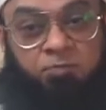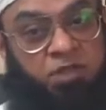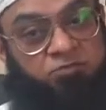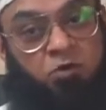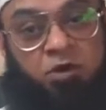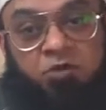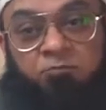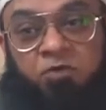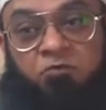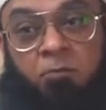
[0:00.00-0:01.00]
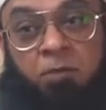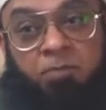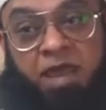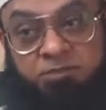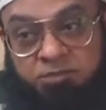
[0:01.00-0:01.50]
Please forgive me for my
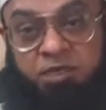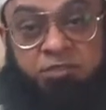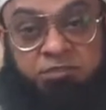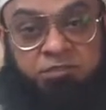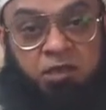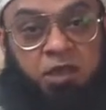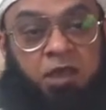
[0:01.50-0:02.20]
past sins.